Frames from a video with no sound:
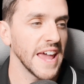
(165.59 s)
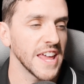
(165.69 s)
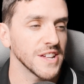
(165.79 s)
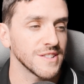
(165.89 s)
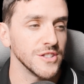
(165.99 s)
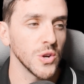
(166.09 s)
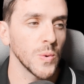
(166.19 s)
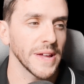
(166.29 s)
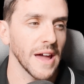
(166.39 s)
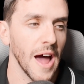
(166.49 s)
It is
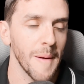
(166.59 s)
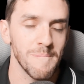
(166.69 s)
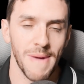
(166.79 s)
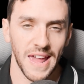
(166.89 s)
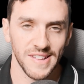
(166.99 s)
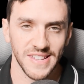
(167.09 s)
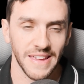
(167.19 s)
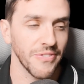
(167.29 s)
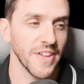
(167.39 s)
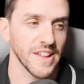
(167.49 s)
doing
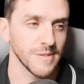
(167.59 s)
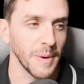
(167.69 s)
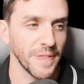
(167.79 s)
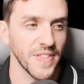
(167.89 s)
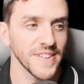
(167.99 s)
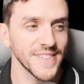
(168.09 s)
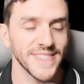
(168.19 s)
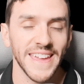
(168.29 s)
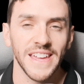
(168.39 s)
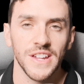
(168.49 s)
amazing things, but this
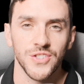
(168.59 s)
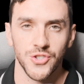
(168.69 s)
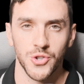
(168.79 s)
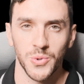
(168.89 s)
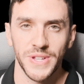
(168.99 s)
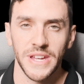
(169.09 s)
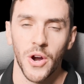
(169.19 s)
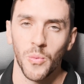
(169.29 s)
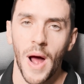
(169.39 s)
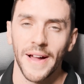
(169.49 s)
thing is truly
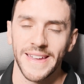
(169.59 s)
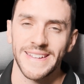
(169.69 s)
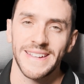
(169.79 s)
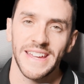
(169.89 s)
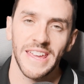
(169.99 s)
a rocket.